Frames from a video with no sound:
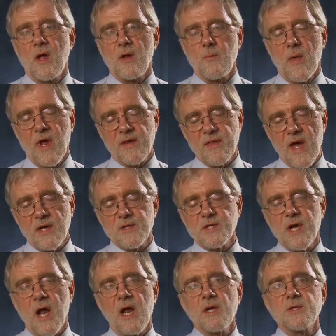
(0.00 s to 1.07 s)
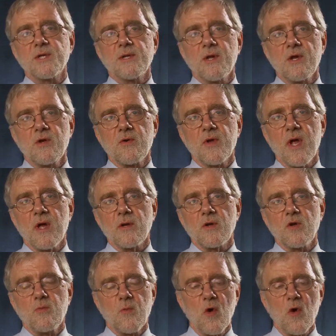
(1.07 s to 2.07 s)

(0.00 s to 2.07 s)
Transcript: You make that change, and then you